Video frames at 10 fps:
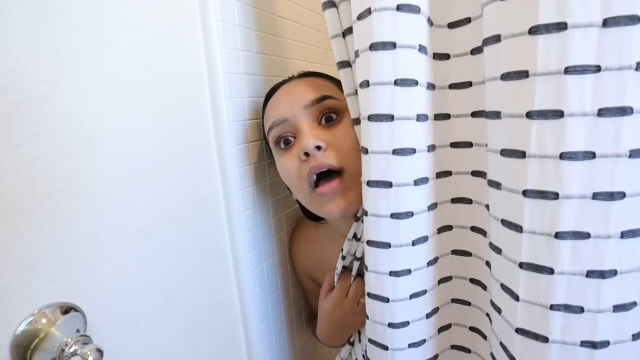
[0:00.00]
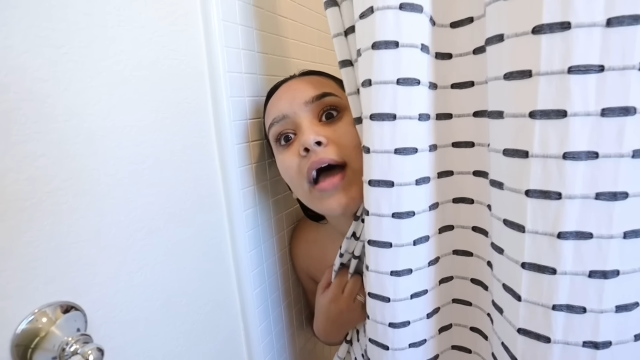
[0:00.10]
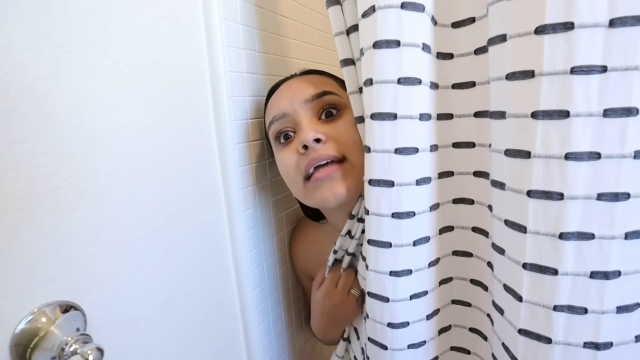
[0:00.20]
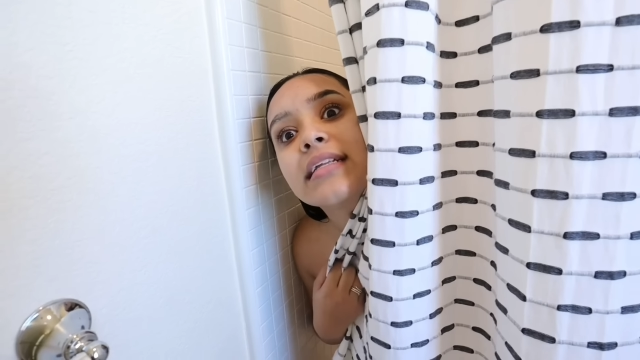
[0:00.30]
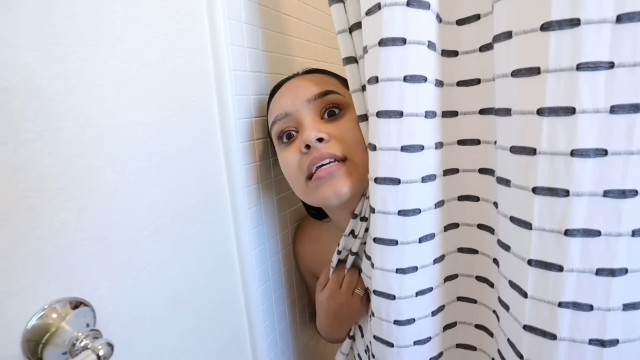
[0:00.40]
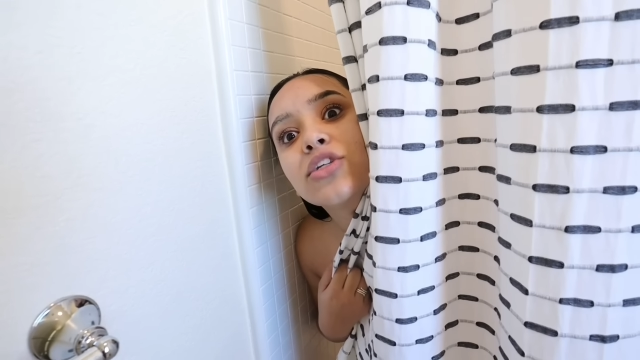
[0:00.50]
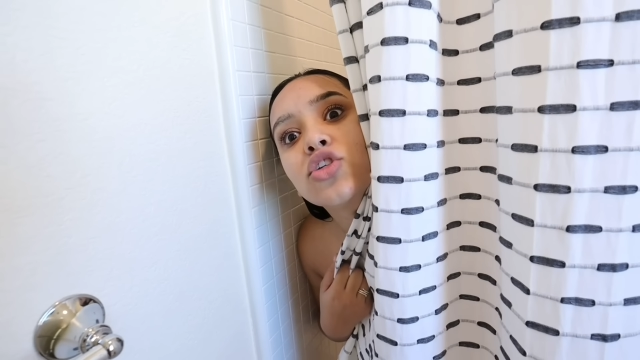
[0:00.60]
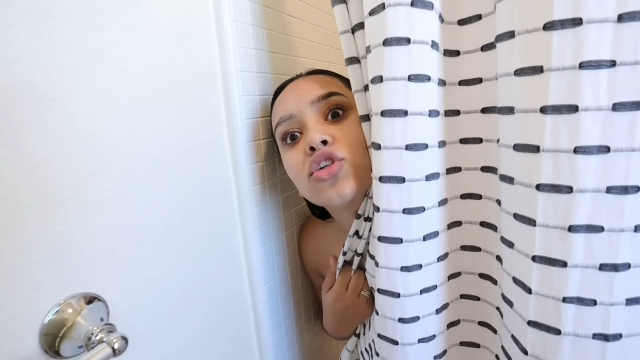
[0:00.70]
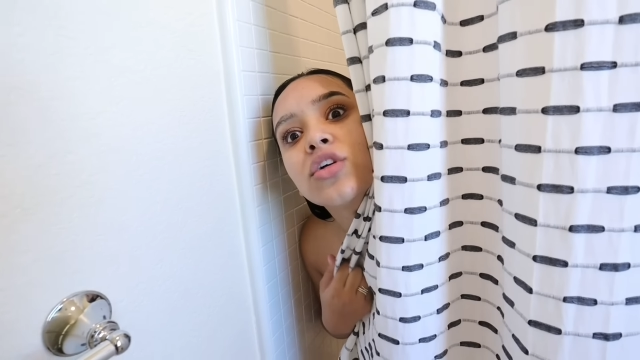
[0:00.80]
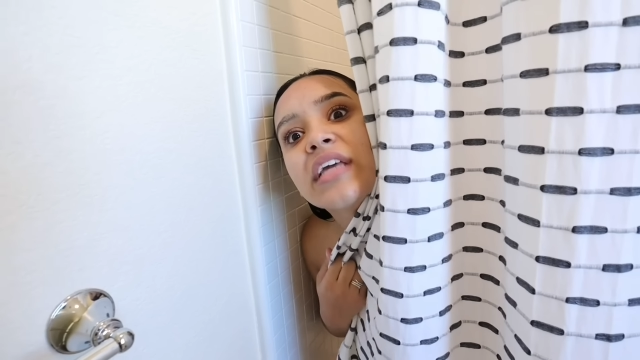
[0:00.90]
I need
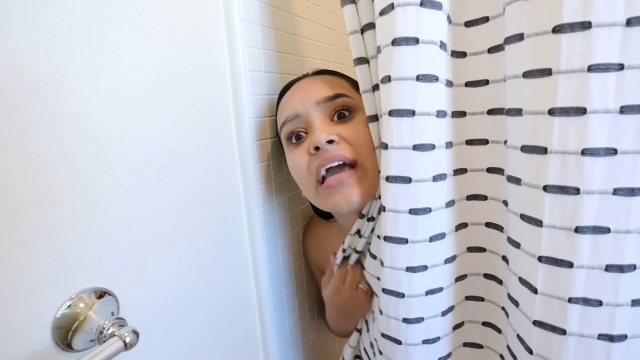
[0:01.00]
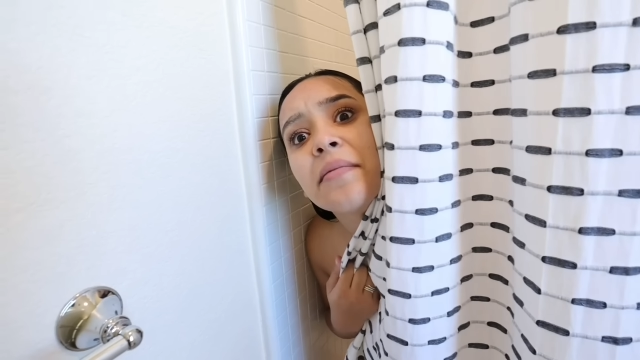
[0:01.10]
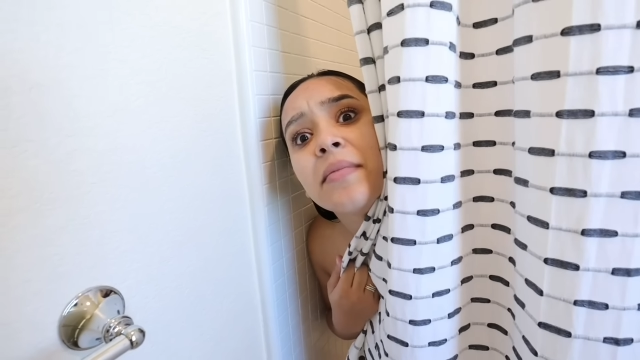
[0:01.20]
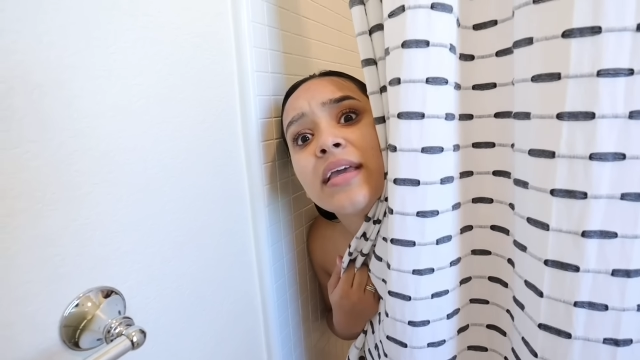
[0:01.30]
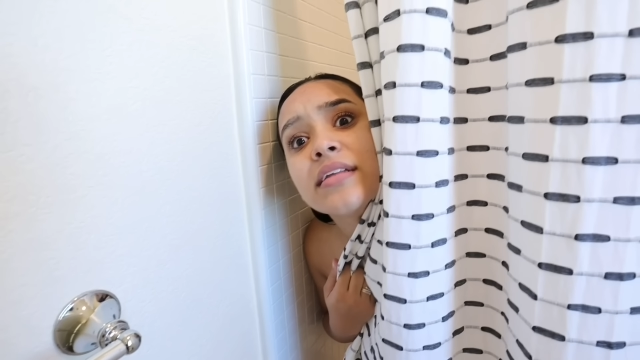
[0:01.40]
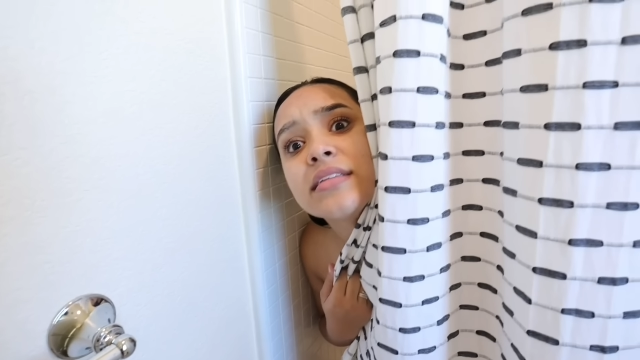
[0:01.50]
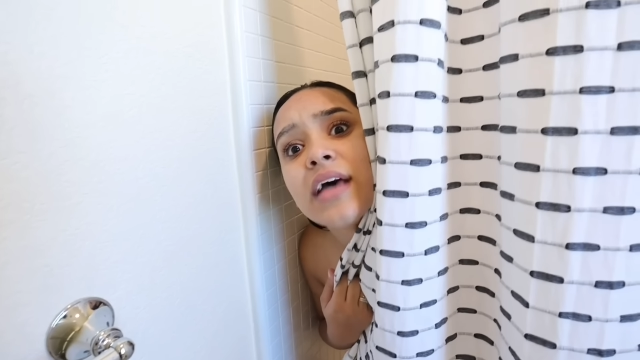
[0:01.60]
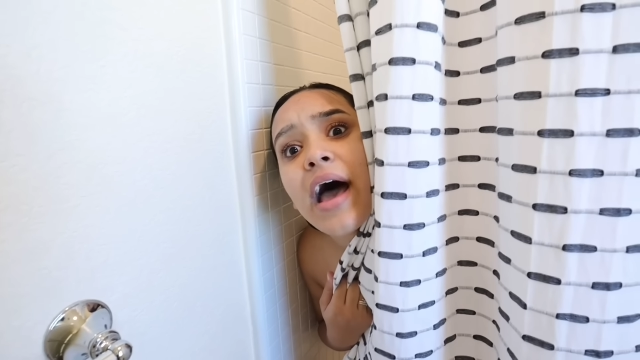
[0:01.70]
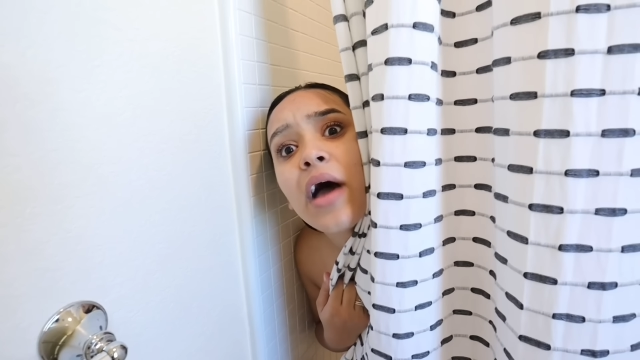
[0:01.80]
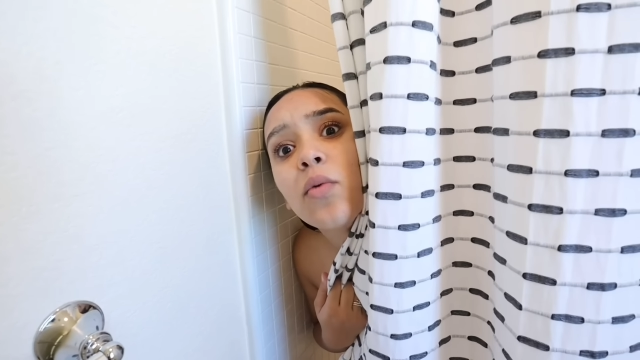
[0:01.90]
you to get me a
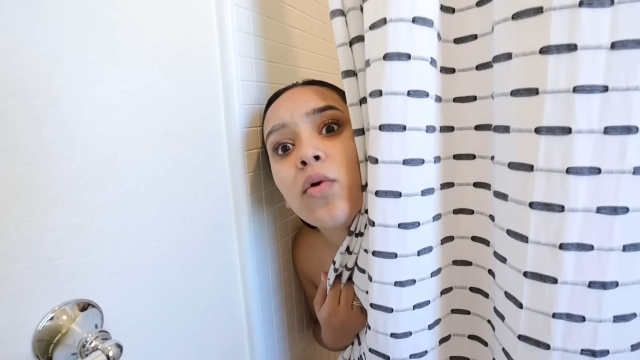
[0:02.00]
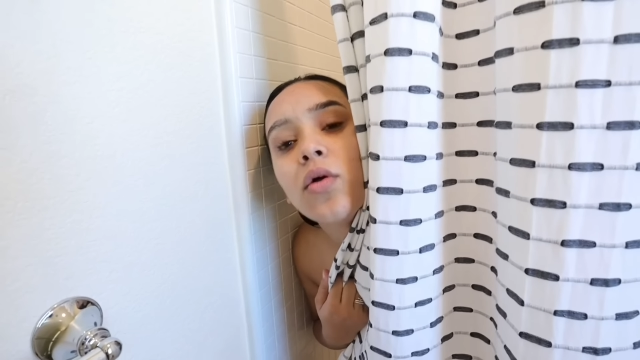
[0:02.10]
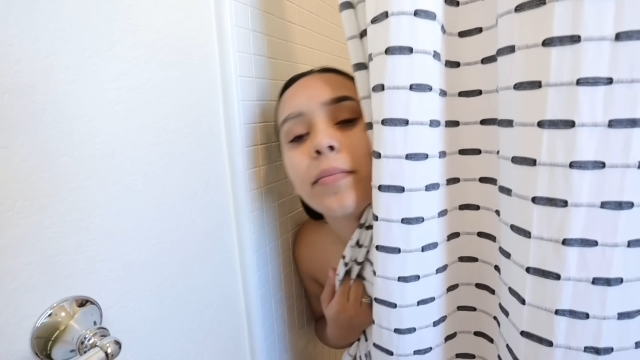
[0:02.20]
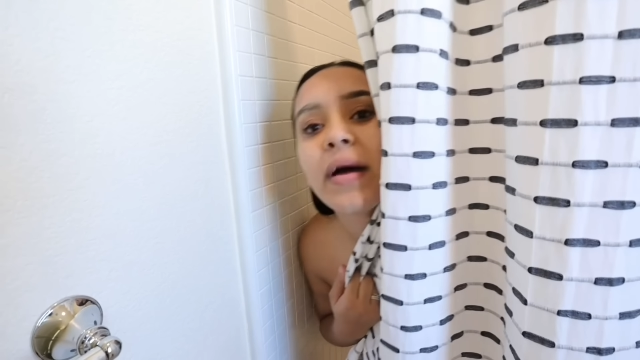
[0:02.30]
towel.